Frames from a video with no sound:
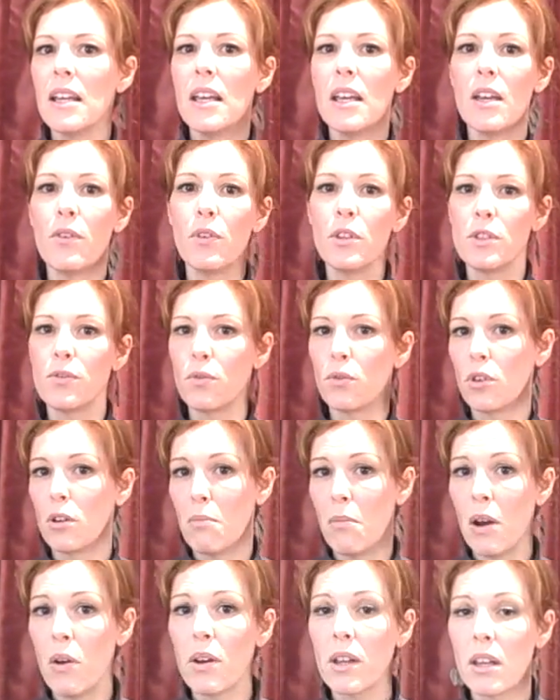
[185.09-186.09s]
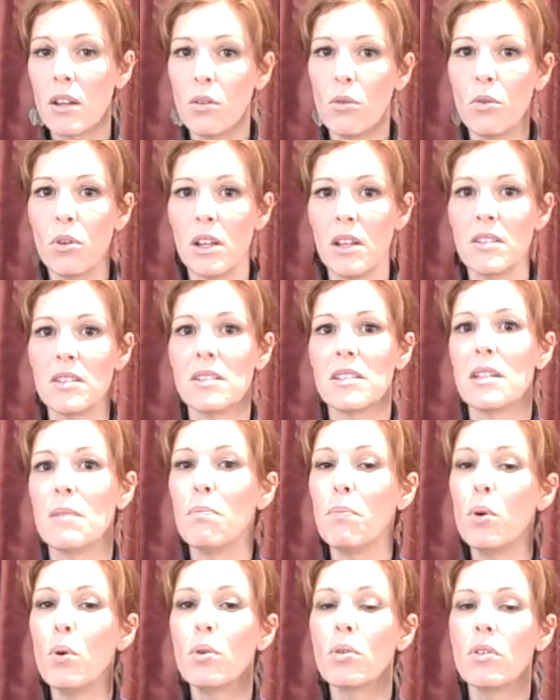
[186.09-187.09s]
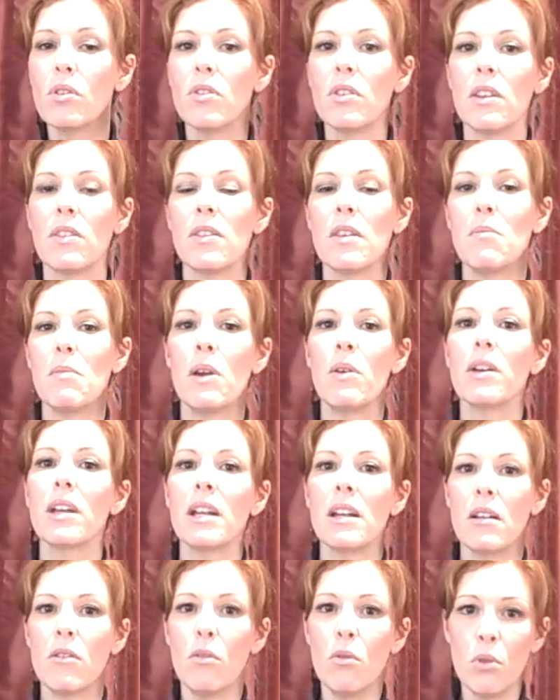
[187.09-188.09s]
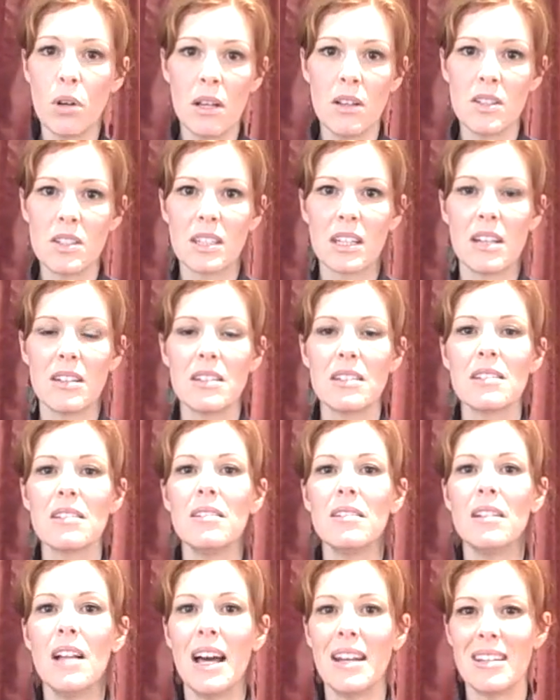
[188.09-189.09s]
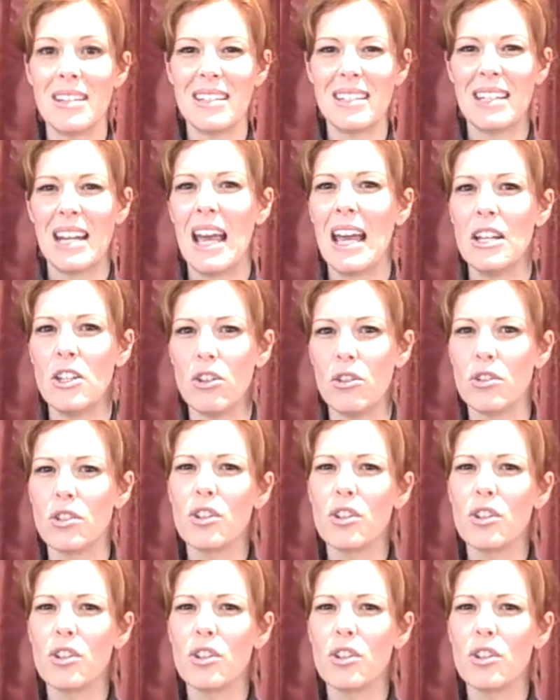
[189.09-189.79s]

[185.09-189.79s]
If it's for an American audience, it's important that the American audience can still understand you.